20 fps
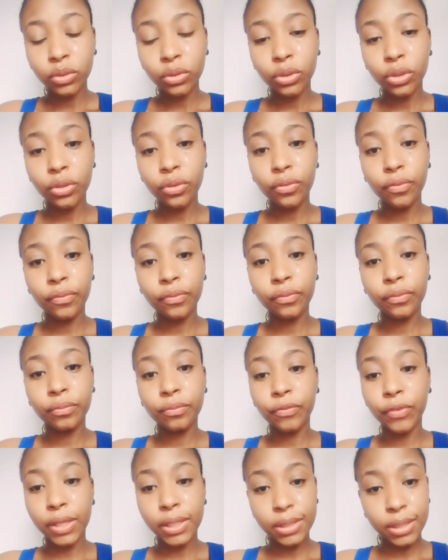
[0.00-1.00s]
who've
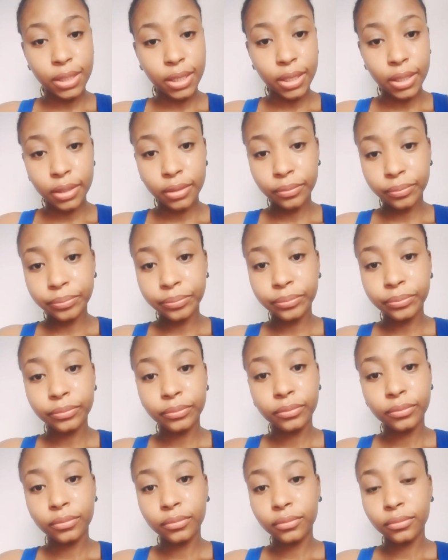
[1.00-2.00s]
visited,
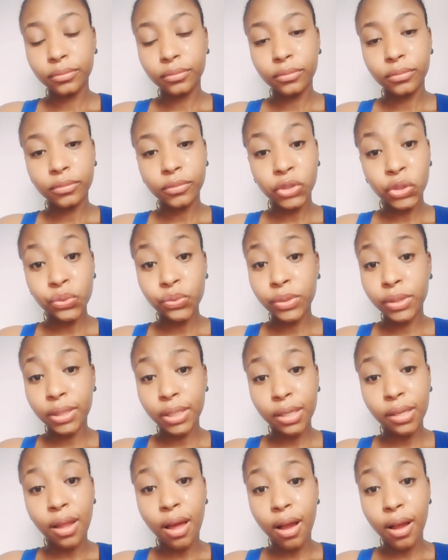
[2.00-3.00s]
who
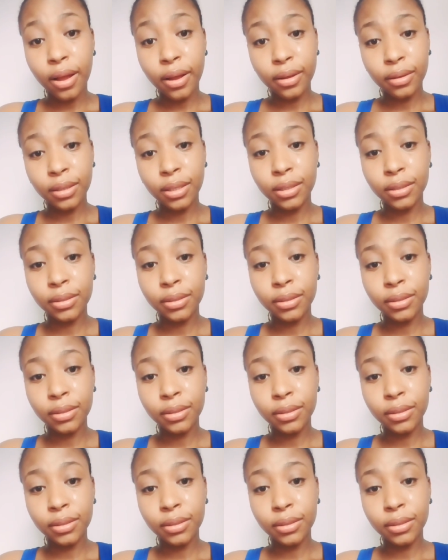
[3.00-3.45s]
still are.